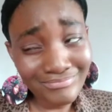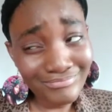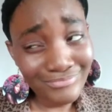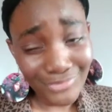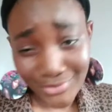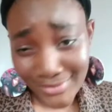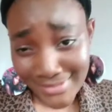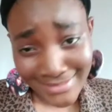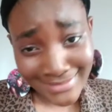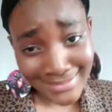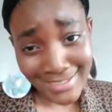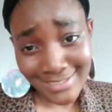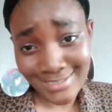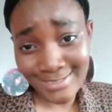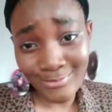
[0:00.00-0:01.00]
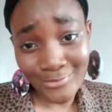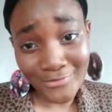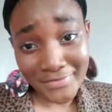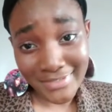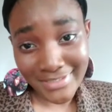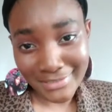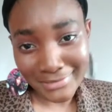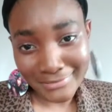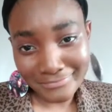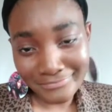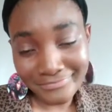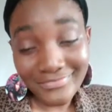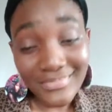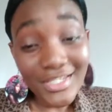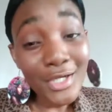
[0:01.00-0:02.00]
doesn't like semovita,
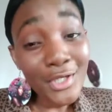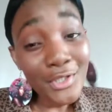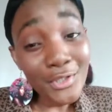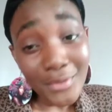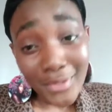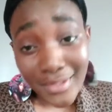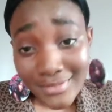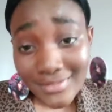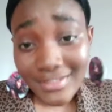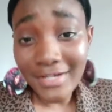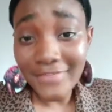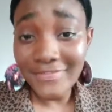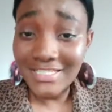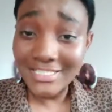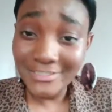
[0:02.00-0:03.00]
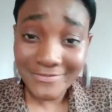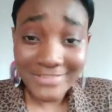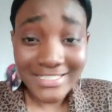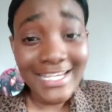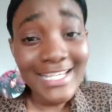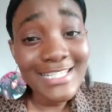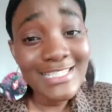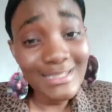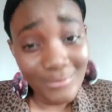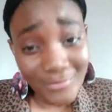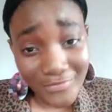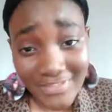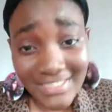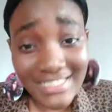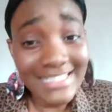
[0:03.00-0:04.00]
you're going to have to give the hair
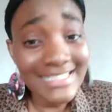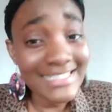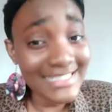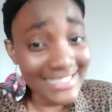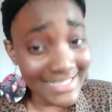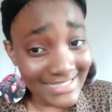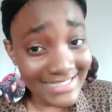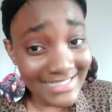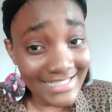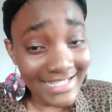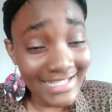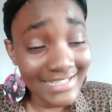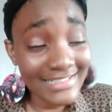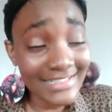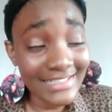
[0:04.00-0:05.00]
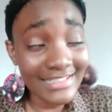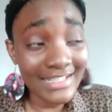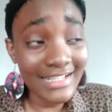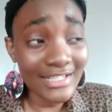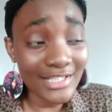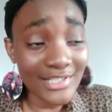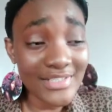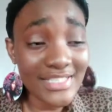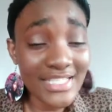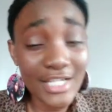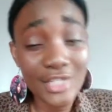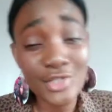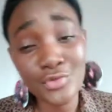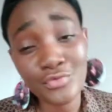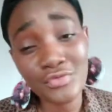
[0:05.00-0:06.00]
semovita taste, and then allow the hair
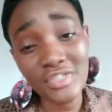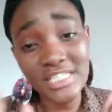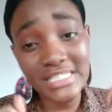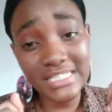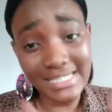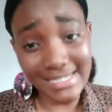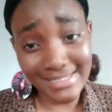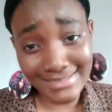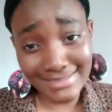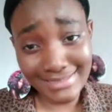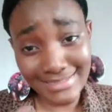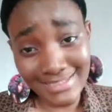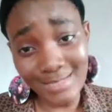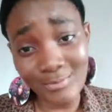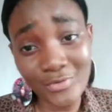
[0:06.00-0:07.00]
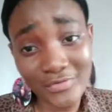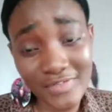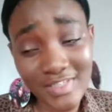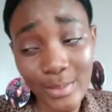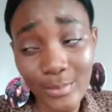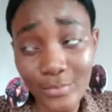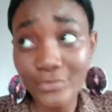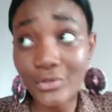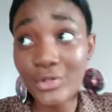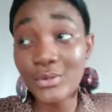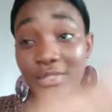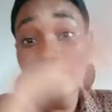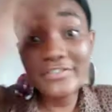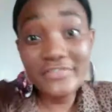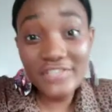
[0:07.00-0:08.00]
to reject the semovita before you
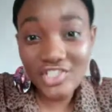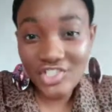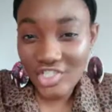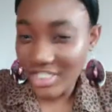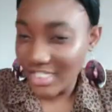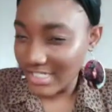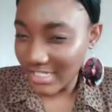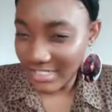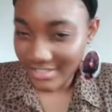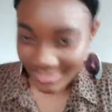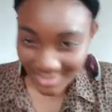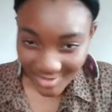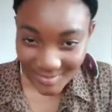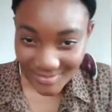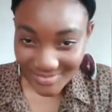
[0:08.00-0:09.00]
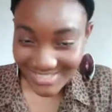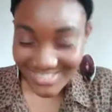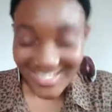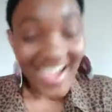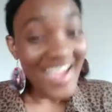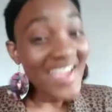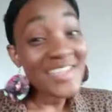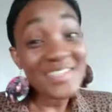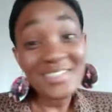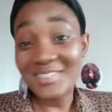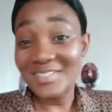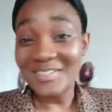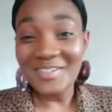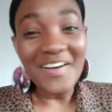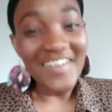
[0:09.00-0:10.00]
give it chicken and chips.
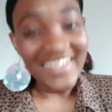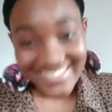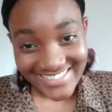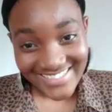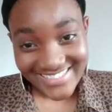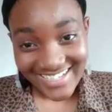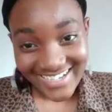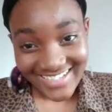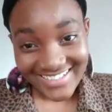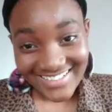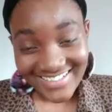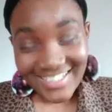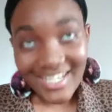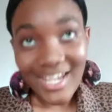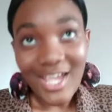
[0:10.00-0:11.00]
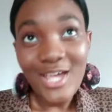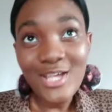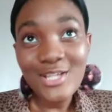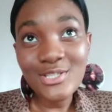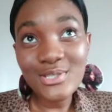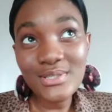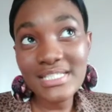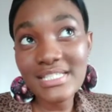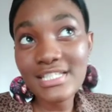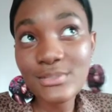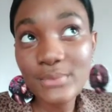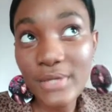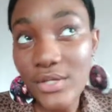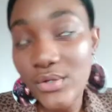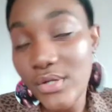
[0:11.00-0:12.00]
Do you understand? So this is
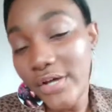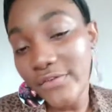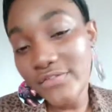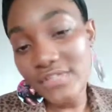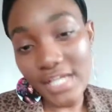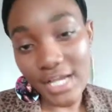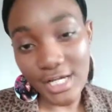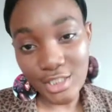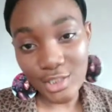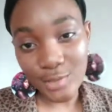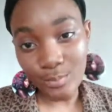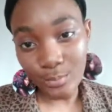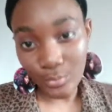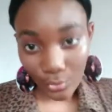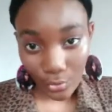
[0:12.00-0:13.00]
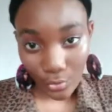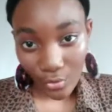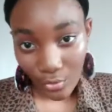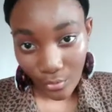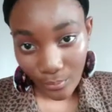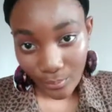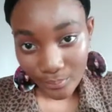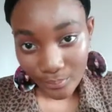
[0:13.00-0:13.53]
why you have to explore